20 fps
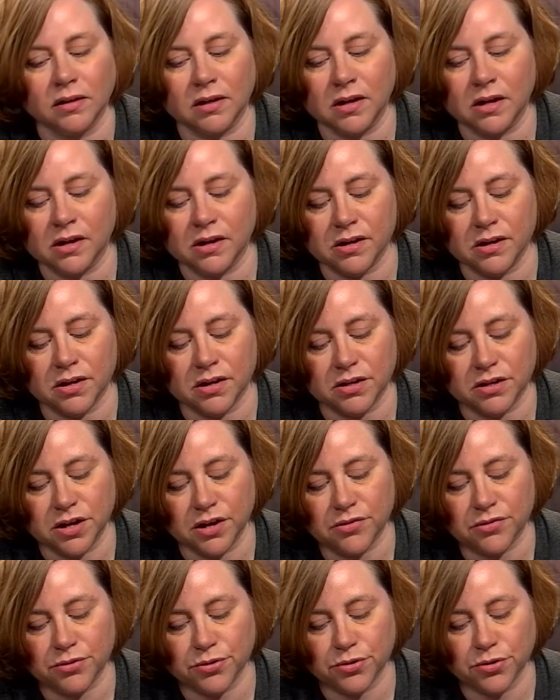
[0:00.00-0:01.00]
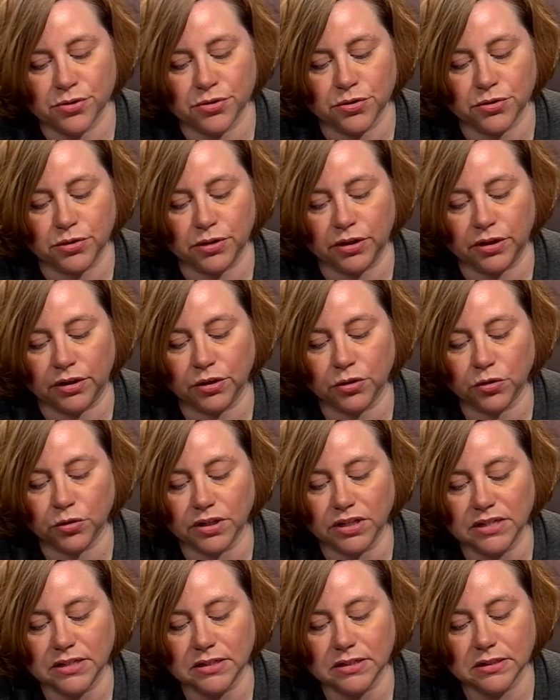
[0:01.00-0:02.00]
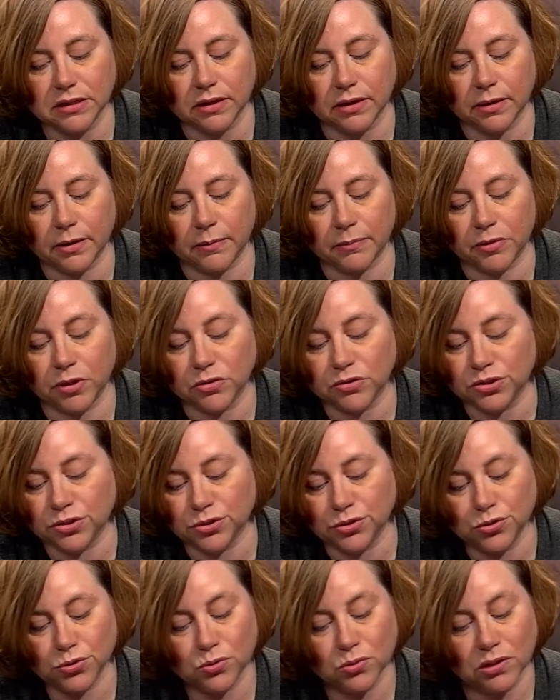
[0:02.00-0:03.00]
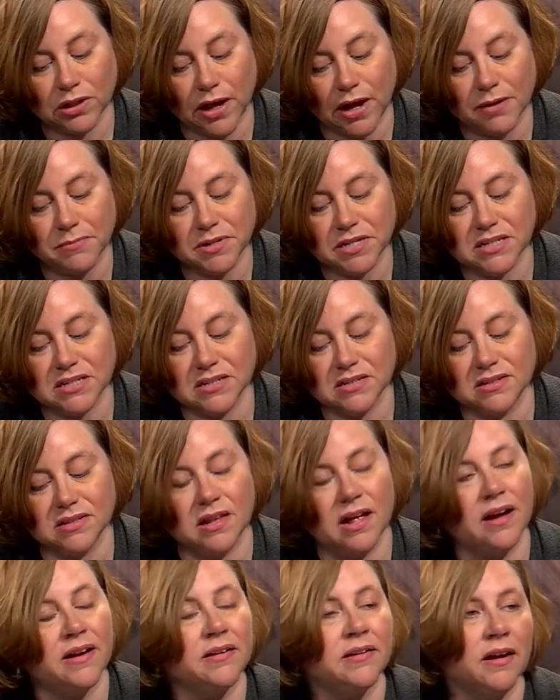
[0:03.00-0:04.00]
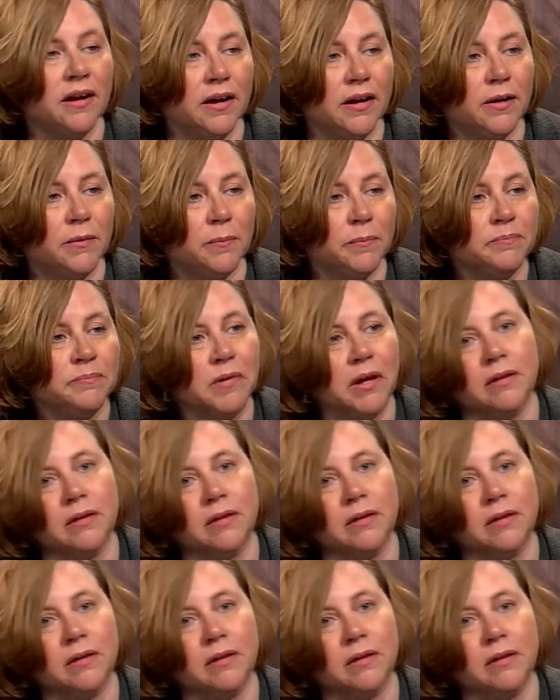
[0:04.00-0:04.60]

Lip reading: another increase, there's a new Lyme disease line item.